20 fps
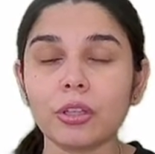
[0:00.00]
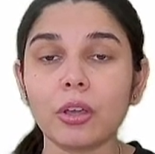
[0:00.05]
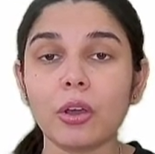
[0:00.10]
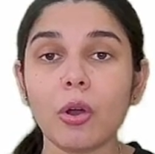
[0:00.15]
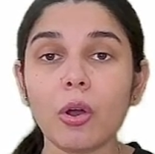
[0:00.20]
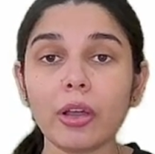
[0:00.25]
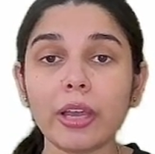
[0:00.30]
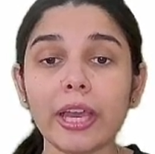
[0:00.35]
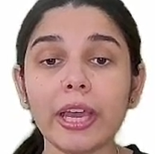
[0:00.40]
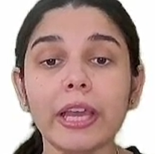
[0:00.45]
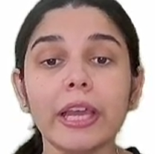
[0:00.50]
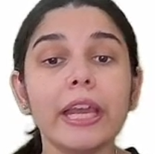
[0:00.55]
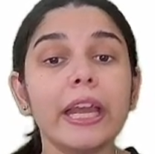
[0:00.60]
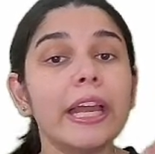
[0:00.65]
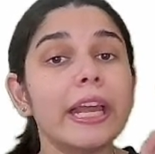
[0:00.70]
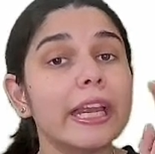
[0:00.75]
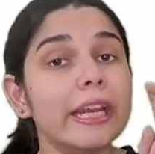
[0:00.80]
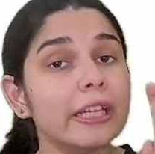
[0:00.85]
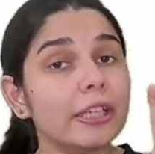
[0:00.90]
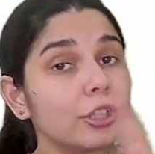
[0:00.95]
Okay,
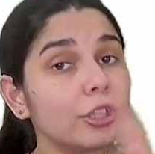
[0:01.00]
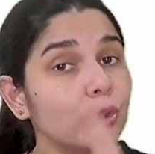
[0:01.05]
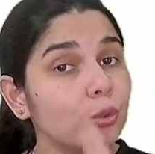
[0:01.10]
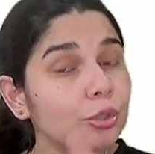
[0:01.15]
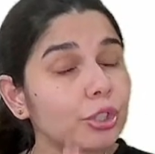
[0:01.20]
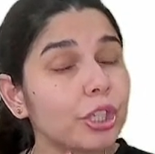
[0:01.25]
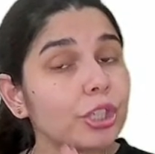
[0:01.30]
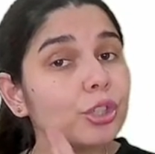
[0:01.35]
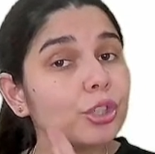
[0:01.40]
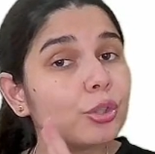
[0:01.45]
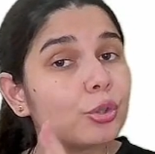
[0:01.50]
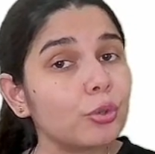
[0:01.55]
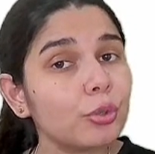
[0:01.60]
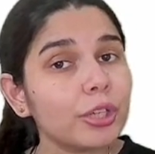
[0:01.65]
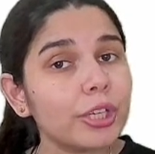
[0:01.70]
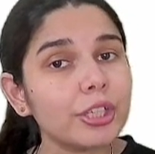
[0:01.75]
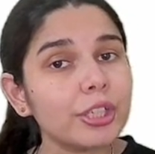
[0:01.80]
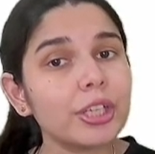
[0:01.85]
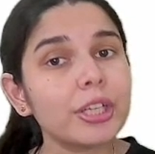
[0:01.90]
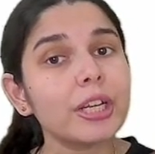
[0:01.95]
it uses two
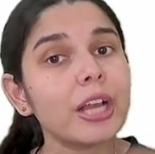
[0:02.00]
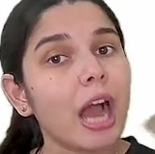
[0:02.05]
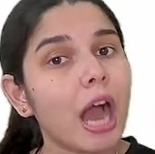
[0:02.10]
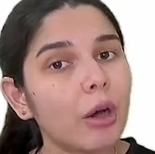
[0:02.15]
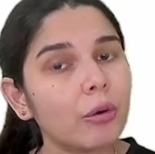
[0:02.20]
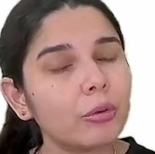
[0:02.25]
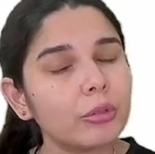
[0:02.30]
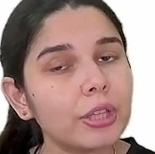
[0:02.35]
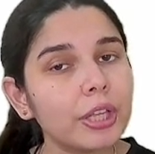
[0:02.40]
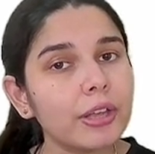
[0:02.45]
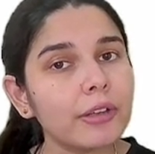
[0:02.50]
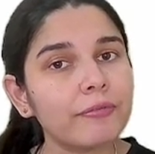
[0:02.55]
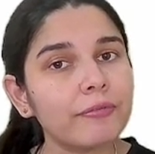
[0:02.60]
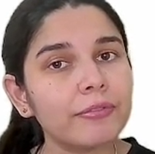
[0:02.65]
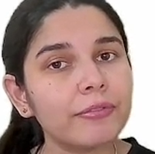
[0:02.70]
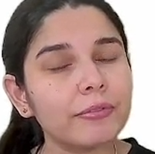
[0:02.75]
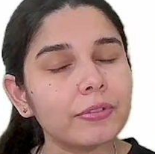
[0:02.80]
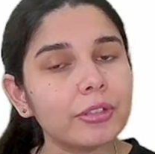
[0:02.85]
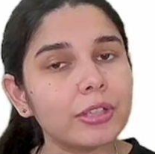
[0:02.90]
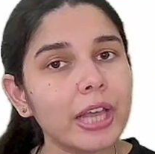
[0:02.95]
digit. How they
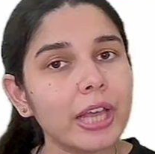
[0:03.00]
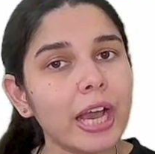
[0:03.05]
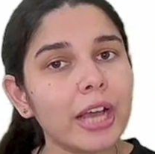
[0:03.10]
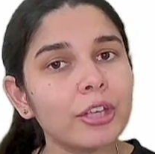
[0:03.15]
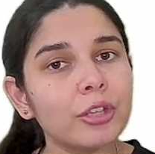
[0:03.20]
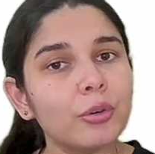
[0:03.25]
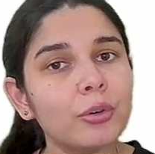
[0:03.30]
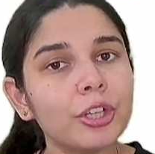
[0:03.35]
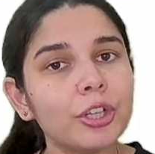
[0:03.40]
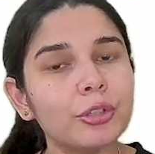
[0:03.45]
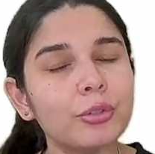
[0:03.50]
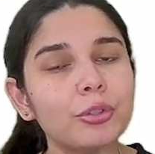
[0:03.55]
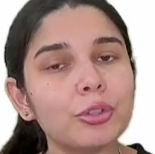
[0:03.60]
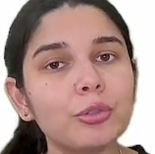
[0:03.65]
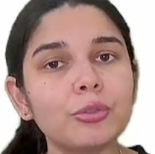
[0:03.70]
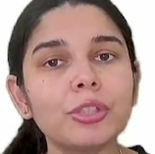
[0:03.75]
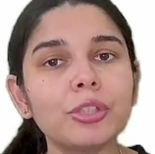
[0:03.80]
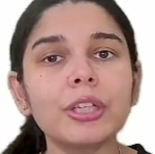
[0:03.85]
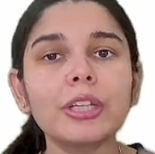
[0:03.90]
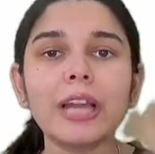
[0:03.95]
are going to
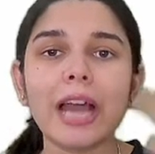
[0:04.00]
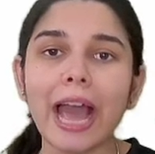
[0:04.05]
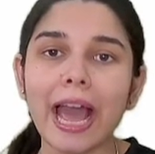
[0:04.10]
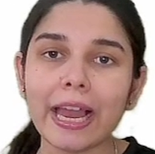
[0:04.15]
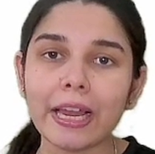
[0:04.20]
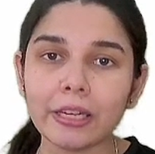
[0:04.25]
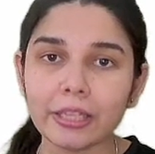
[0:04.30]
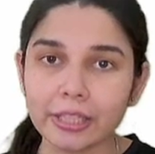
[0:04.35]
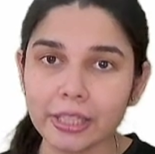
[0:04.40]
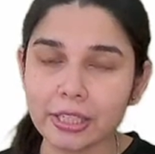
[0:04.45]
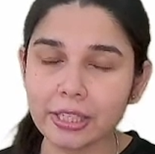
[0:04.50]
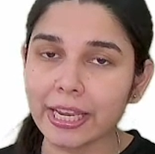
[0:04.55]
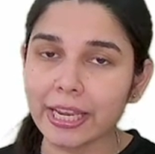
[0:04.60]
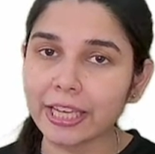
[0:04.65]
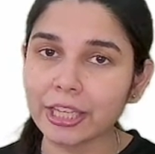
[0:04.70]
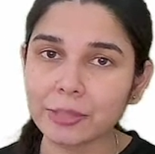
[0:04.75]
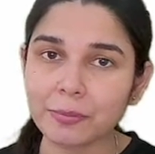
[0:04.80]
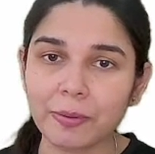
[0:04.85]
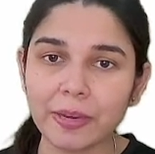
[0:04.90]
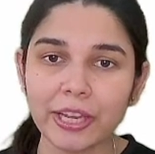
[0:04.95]
use it, I'll just
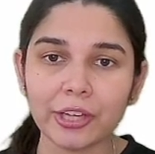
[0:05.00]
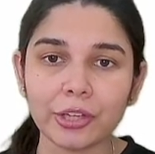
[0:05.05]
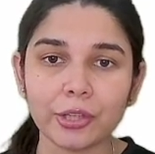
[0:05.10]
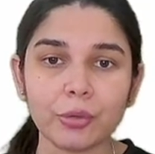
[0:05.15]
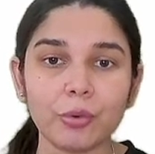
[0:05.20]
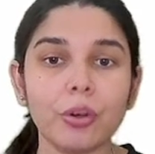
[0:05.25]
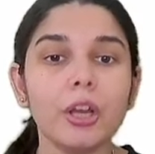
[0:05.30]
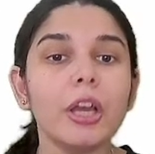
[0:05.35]
explain you.